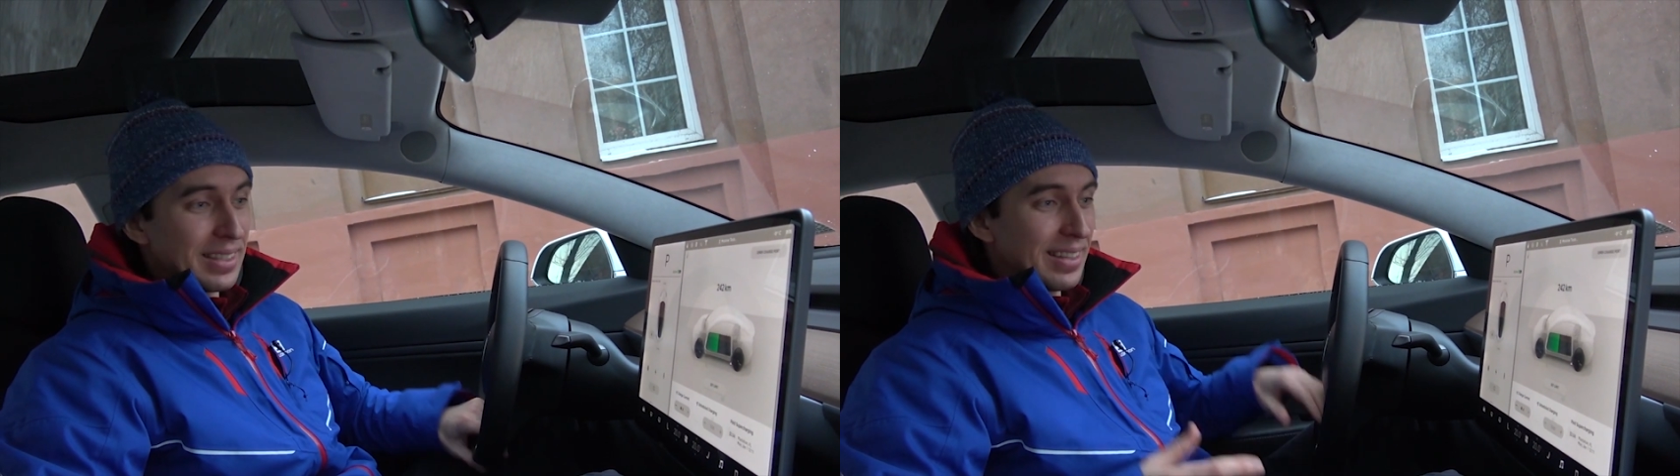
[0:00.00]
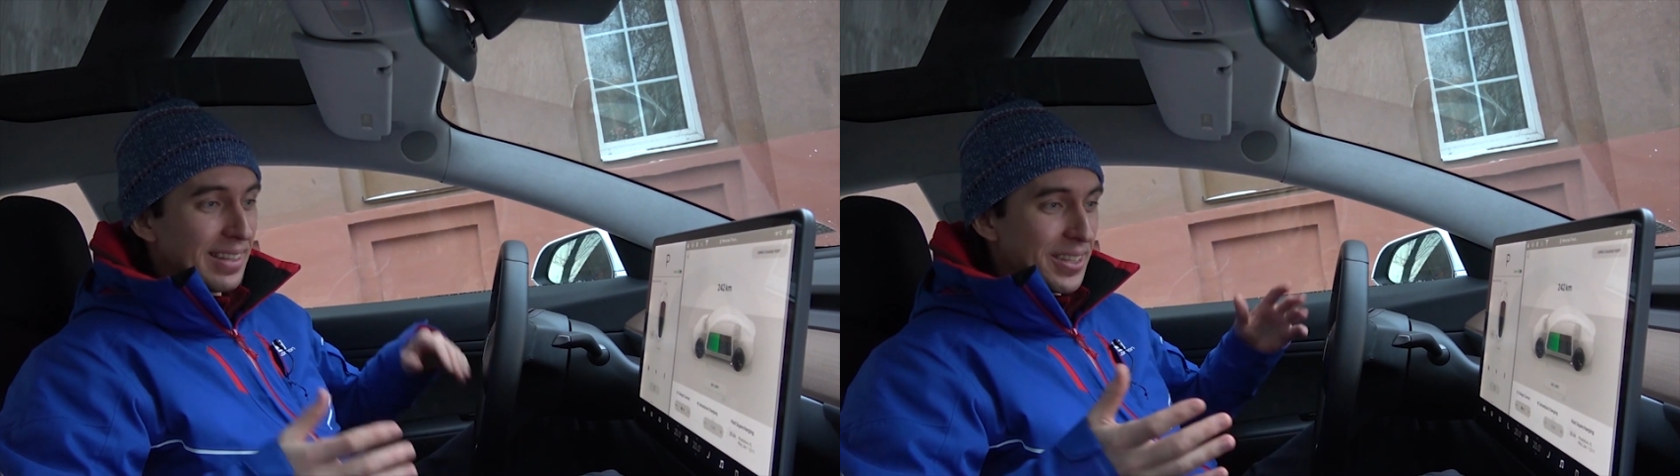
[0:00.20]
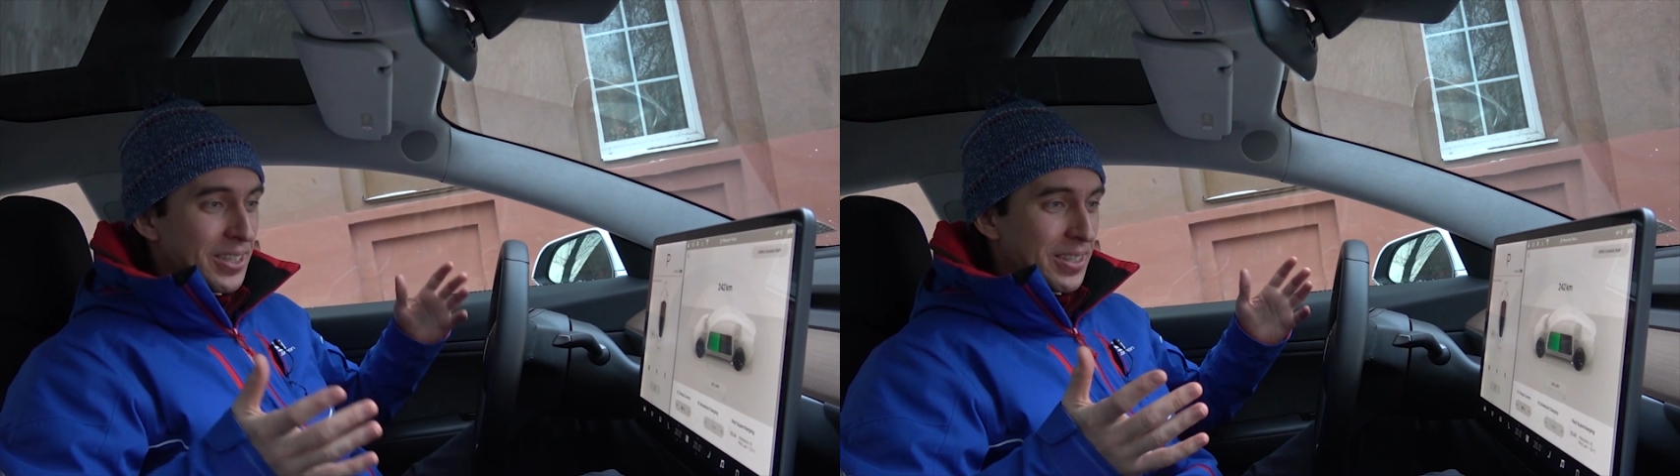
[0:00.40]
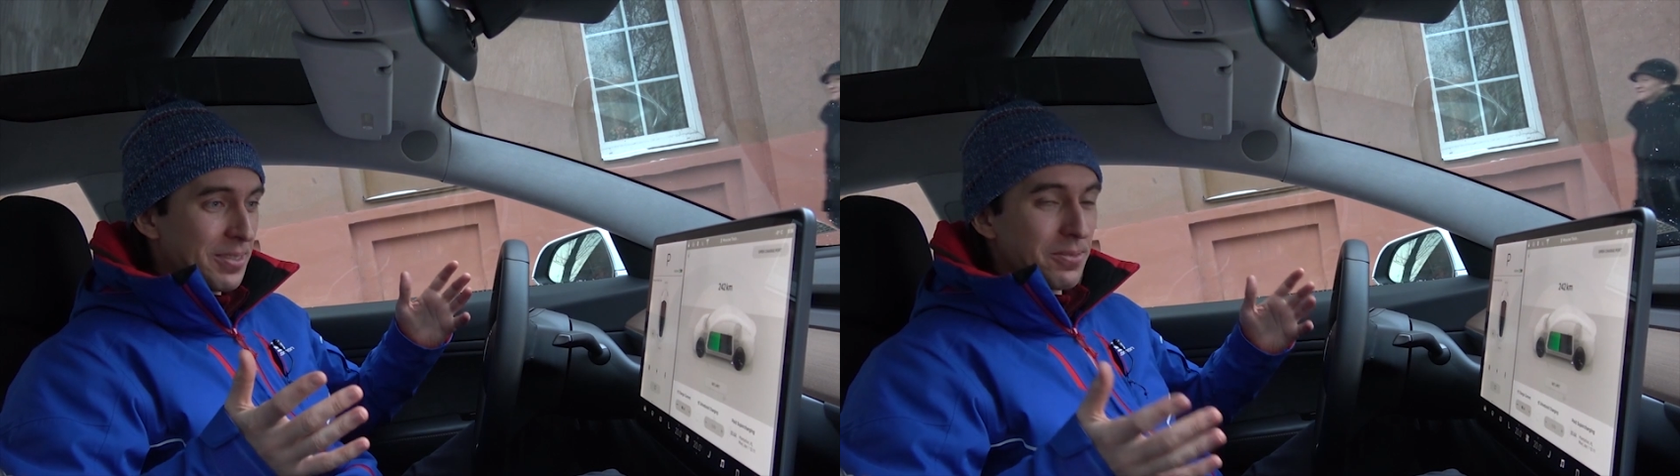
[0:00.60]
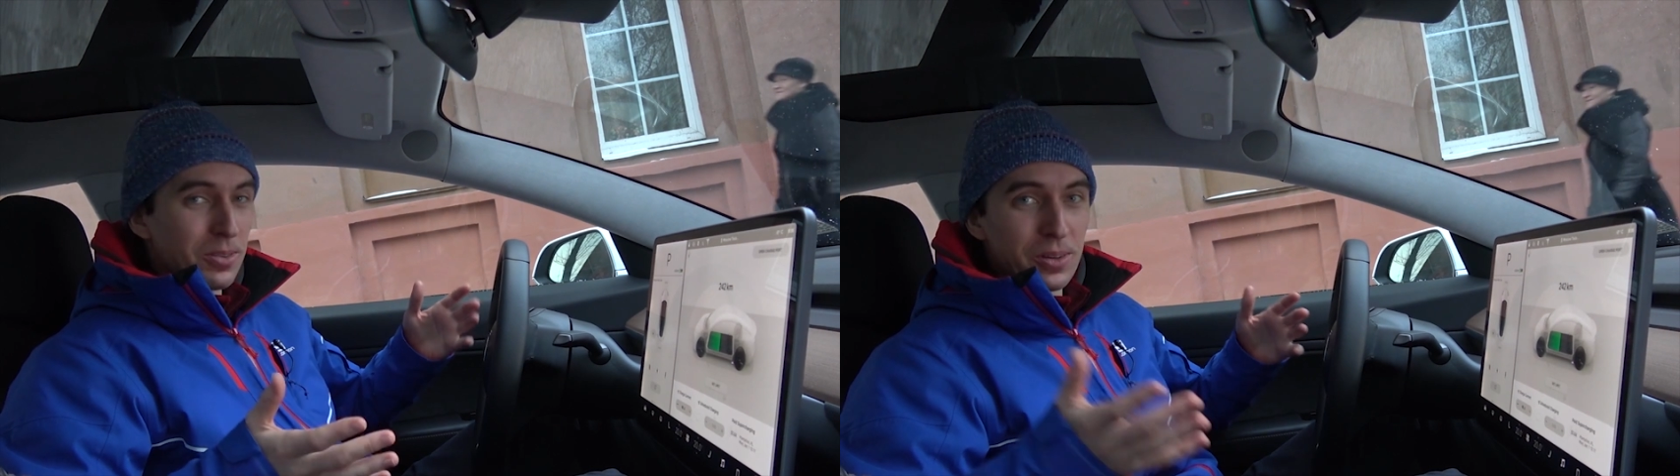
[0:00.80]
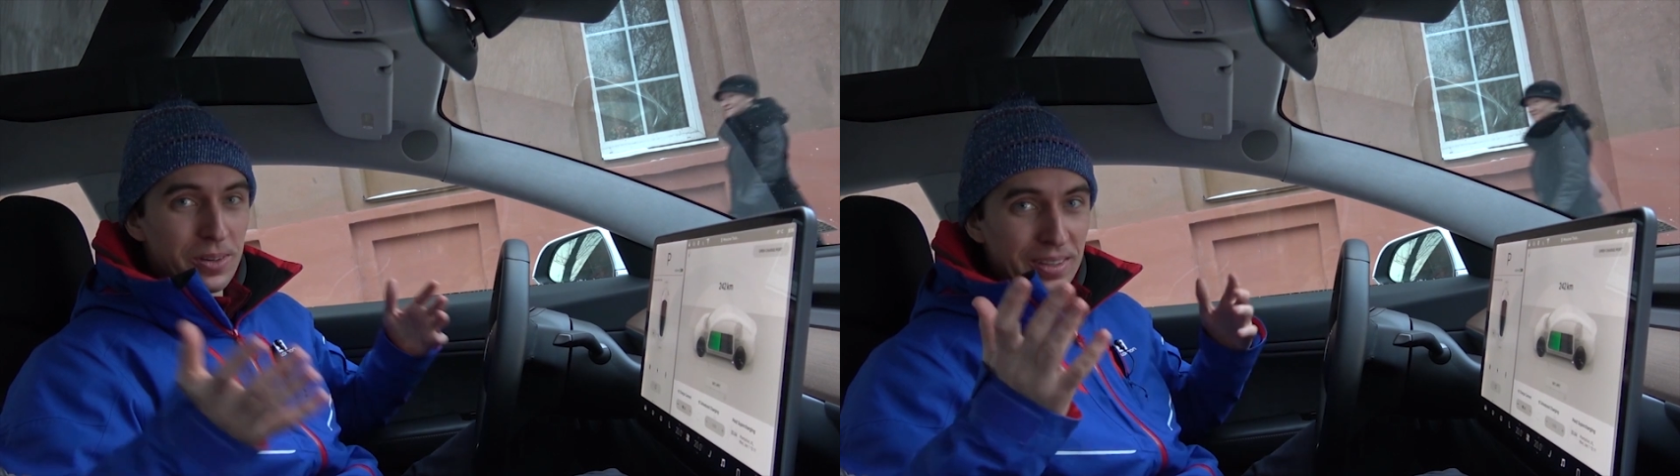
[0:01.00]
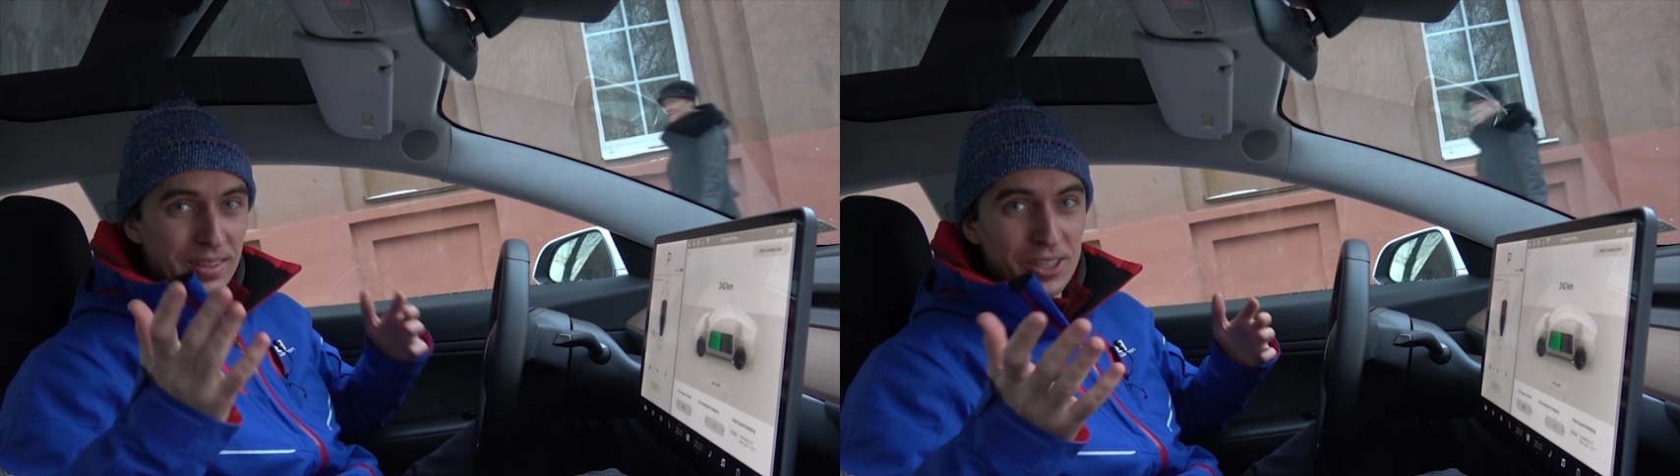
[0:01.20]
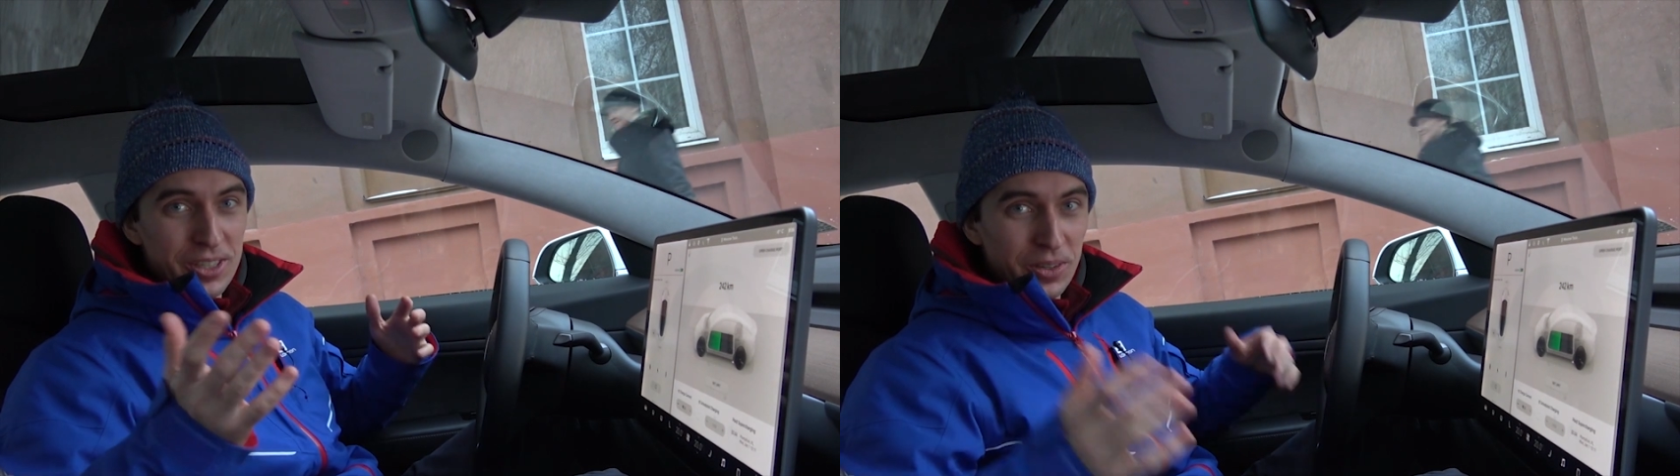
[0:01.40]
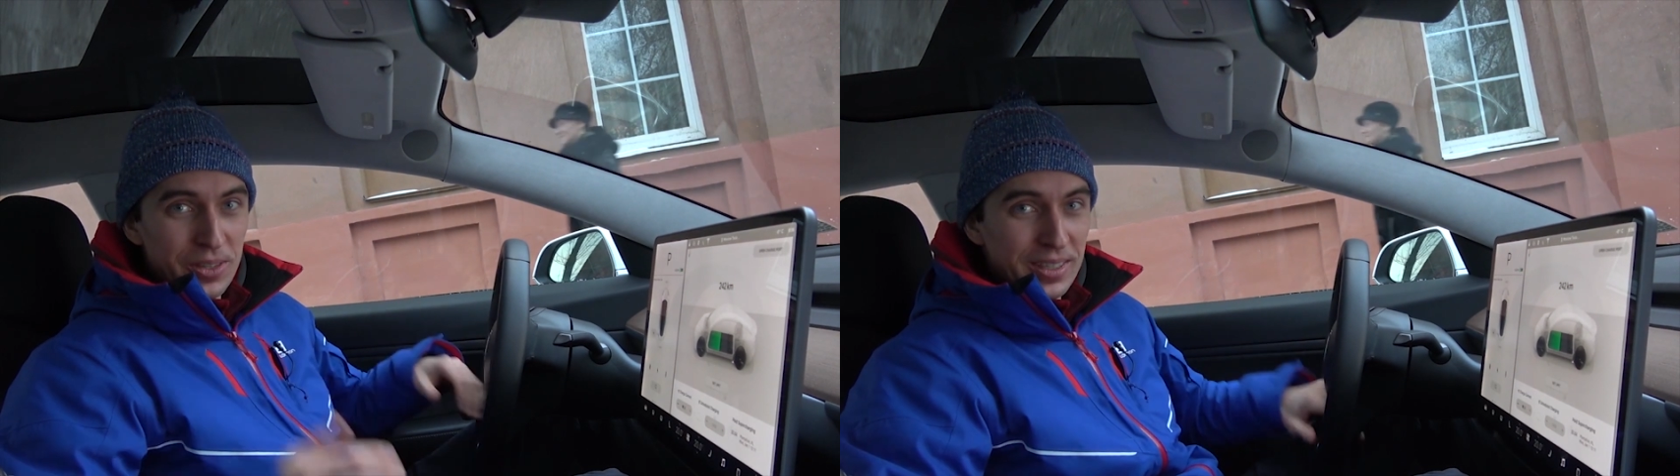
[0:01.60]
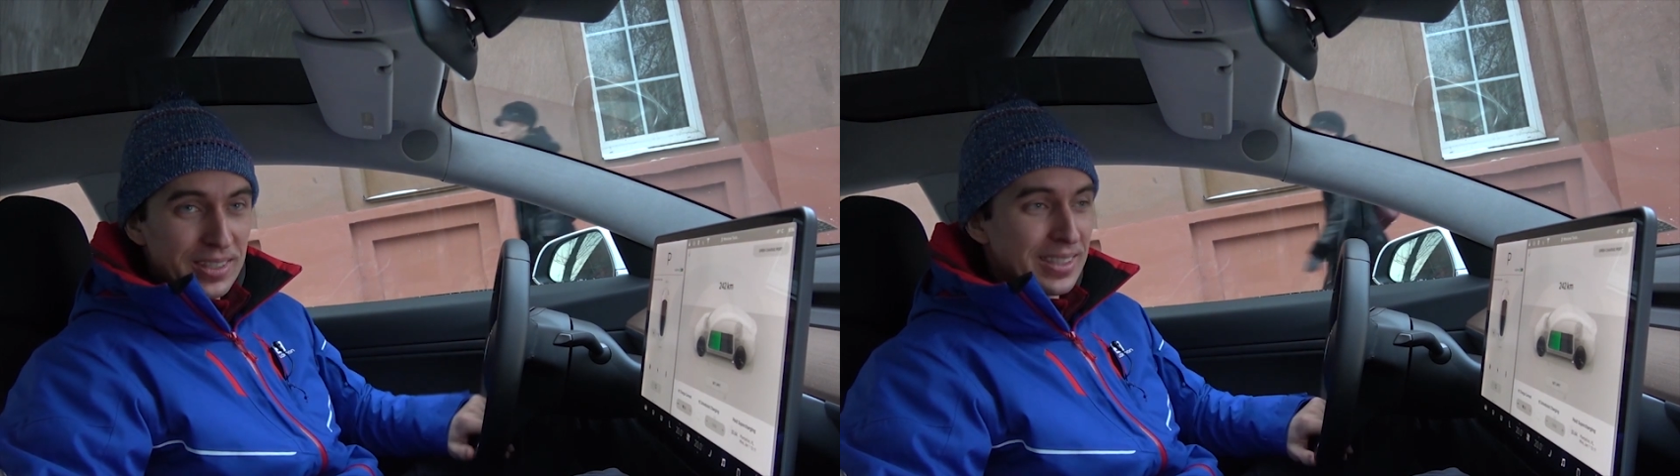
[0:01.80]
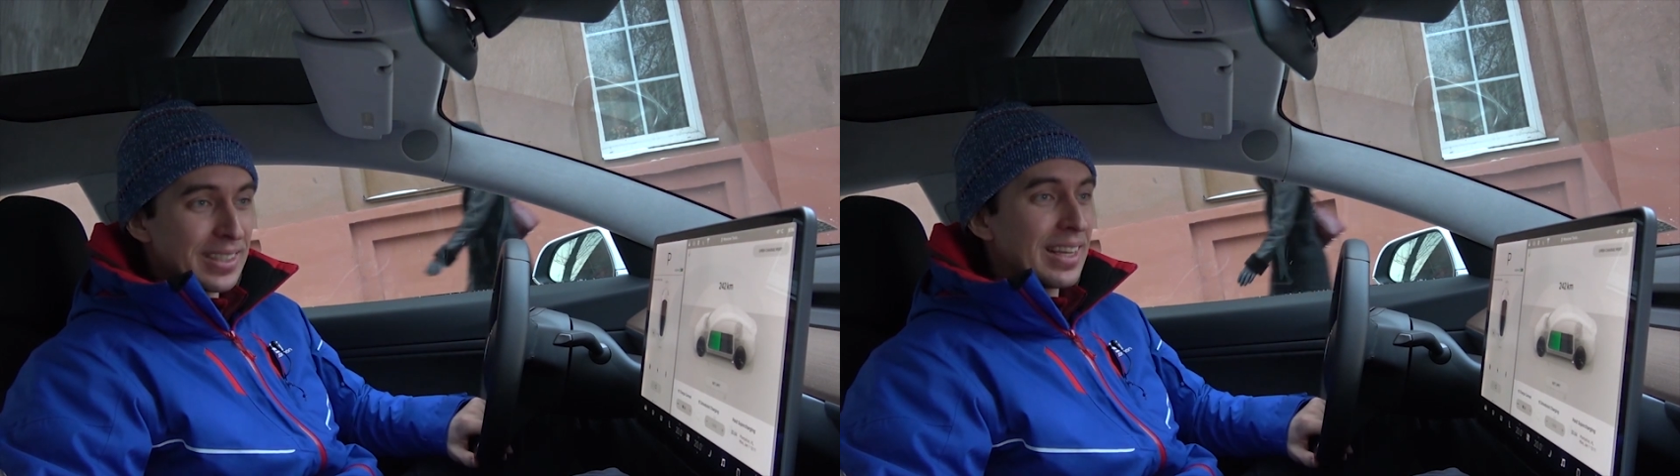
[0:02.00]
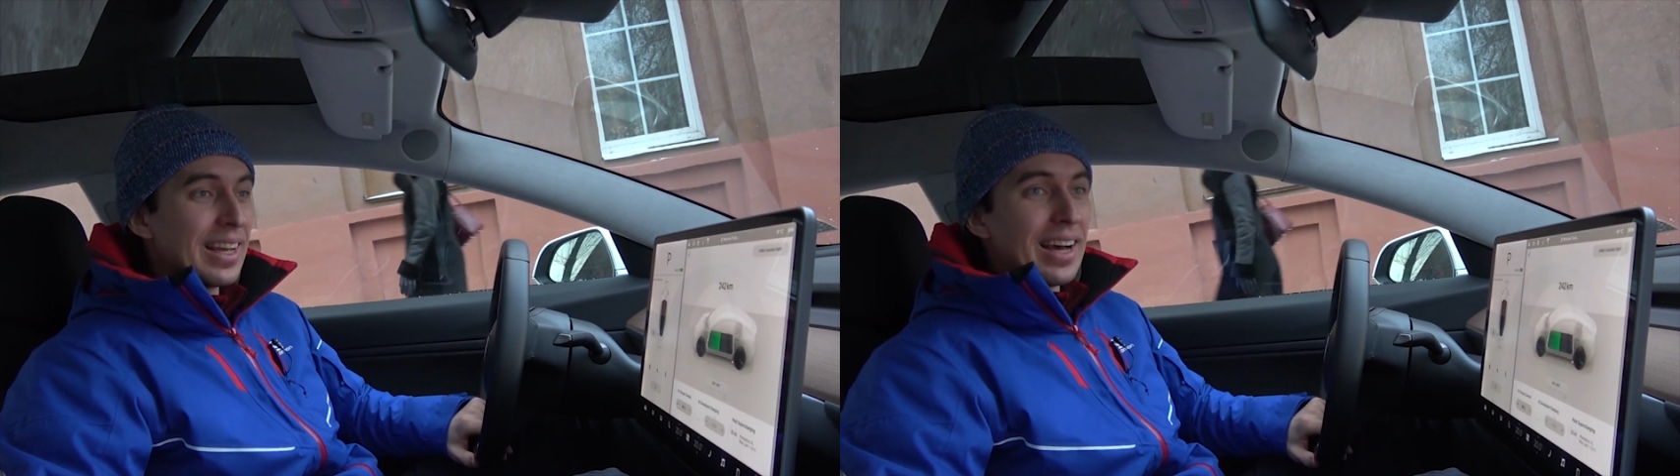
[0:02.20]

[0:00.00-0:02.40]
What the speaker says: in English for English audience.